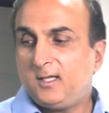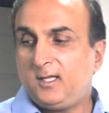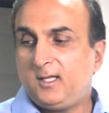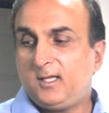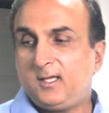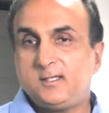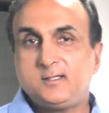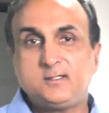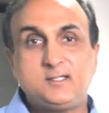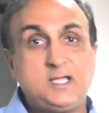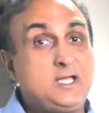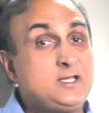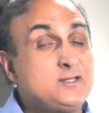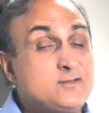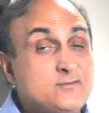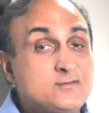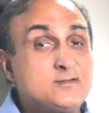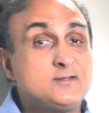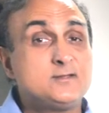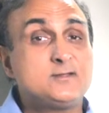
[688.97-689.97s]
and
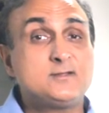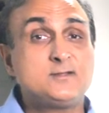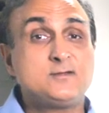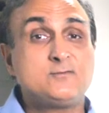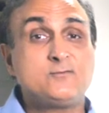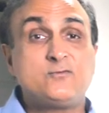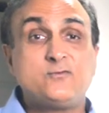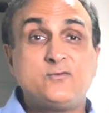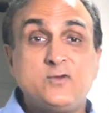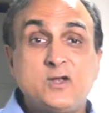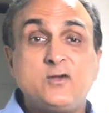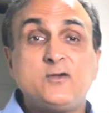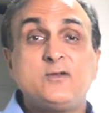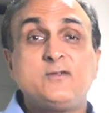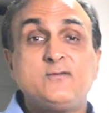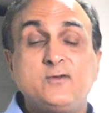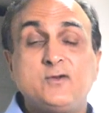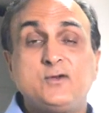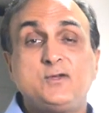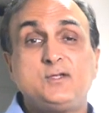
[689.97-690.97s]
that's
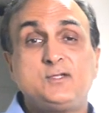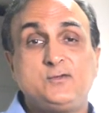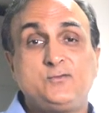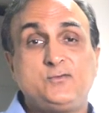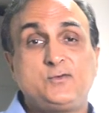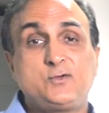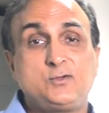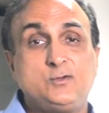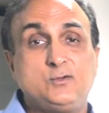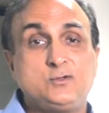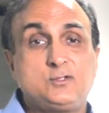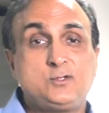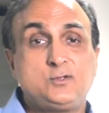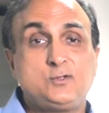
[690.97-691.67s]
very, very difficult.